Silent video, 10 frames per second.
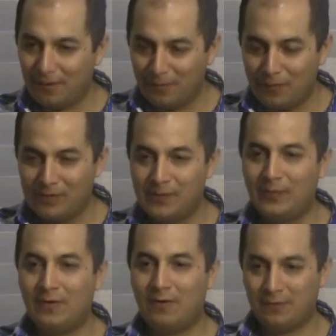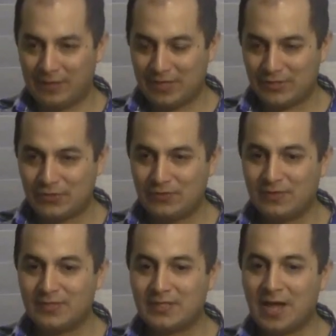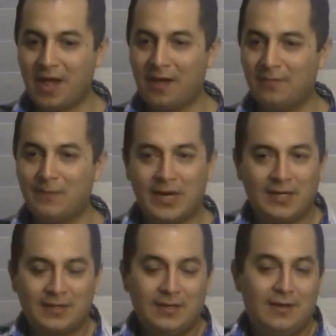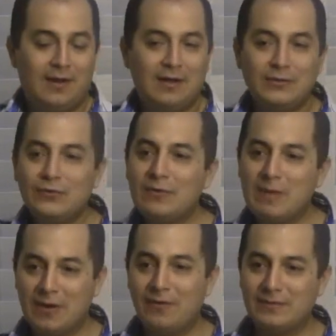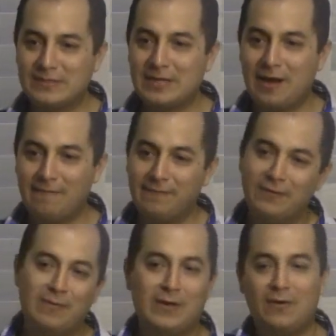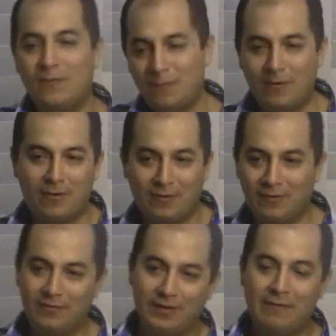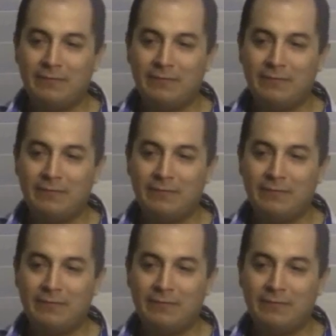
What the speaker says: her on multiple occasions, but I'm doing my own stuff, my own world.